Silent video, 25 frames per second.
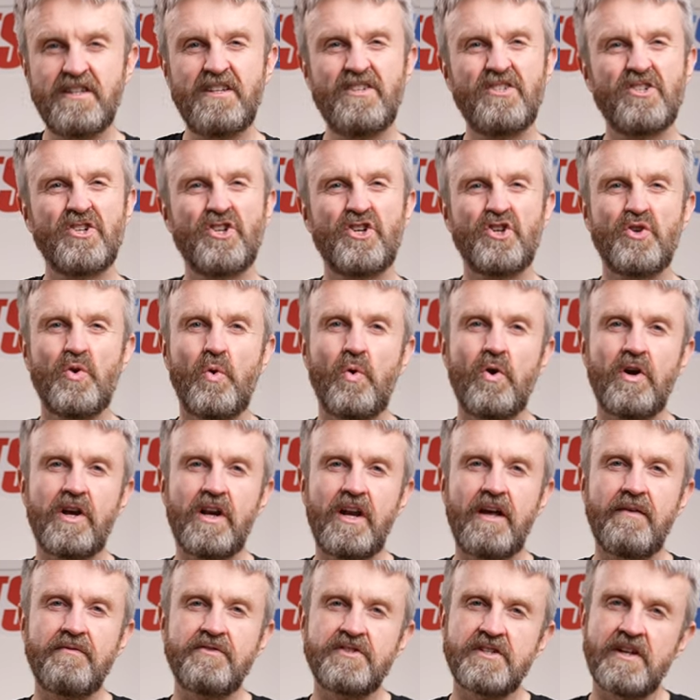these are short
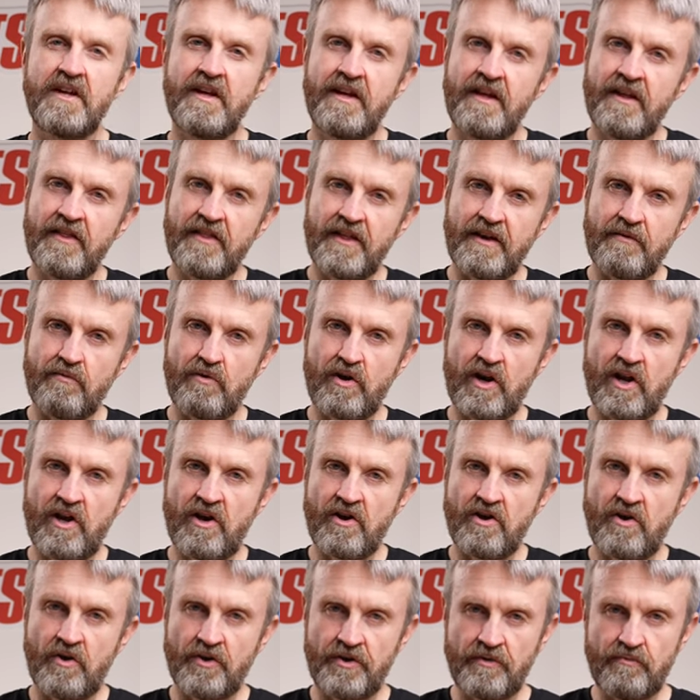gloves, they rely
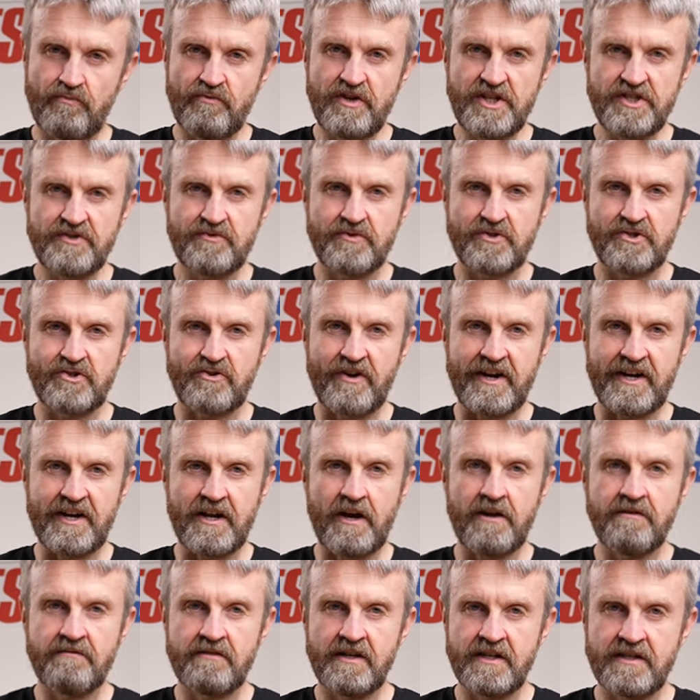on a wrist restraint
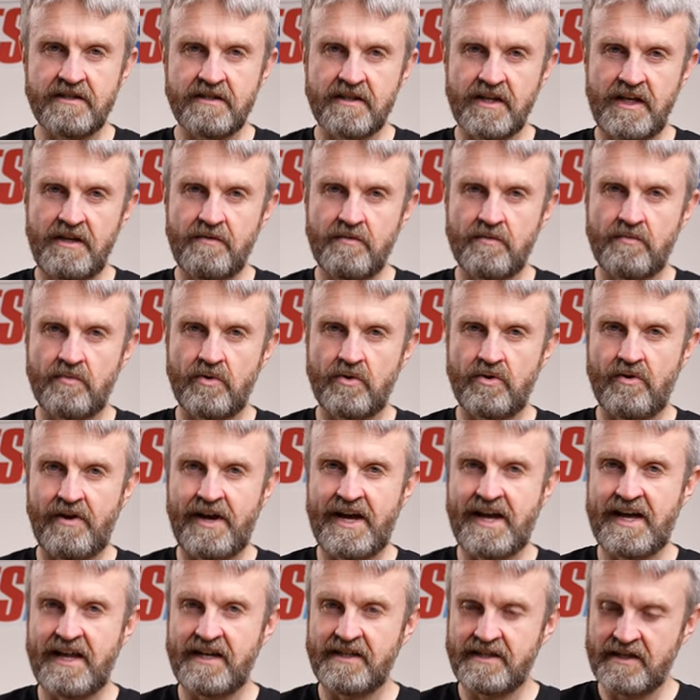only to keep them on your
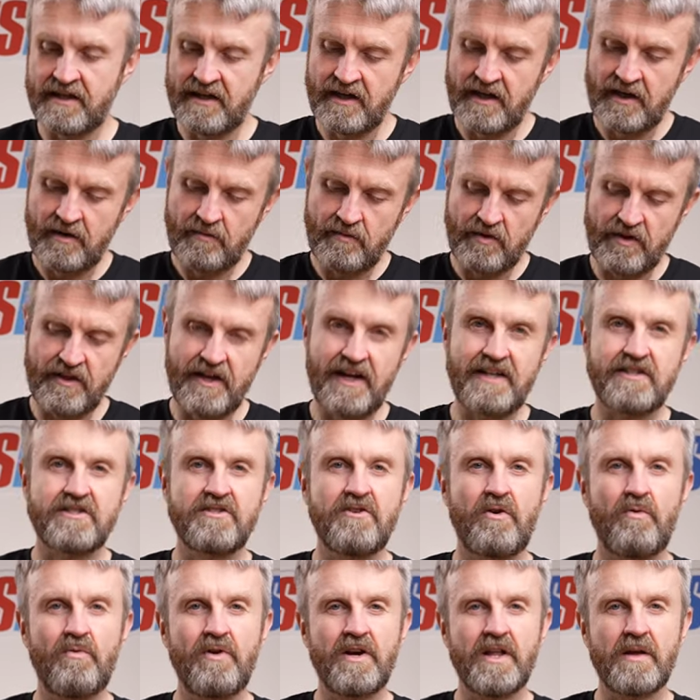hand, but that's
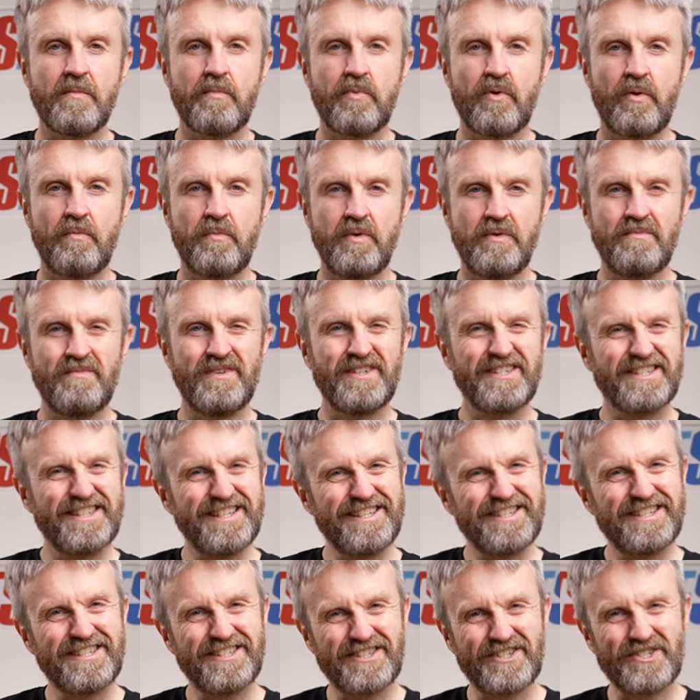not really a problem as
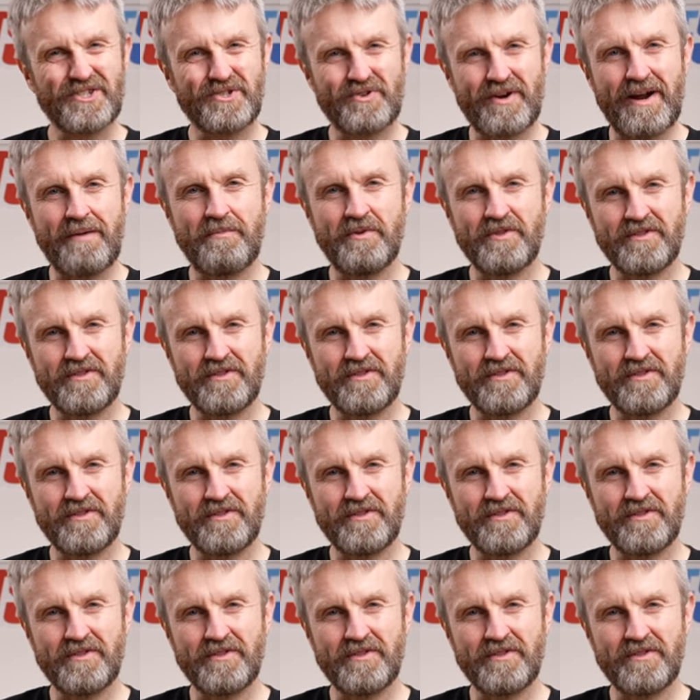this is the strap